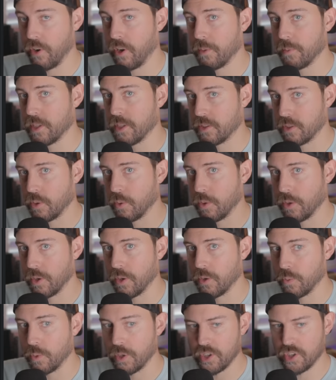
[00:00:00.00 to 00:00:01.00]
from
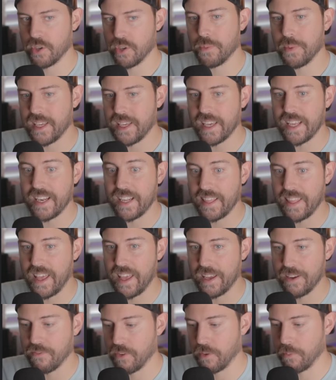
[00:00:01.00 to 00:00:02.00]
Toyota. We should be getting
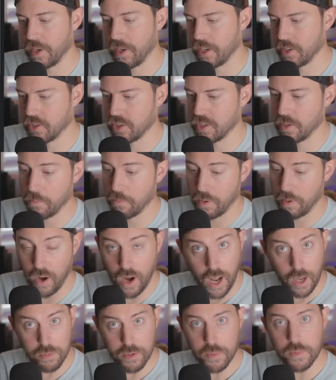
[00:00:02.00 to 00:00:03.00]
that information
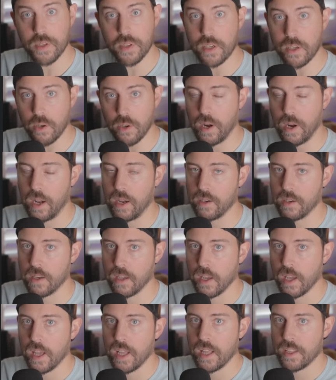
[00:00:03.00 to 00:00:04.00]
probably around
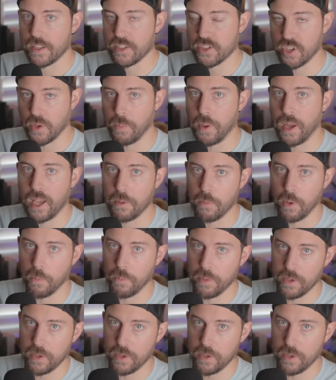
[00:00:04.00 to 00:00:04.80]
the Japan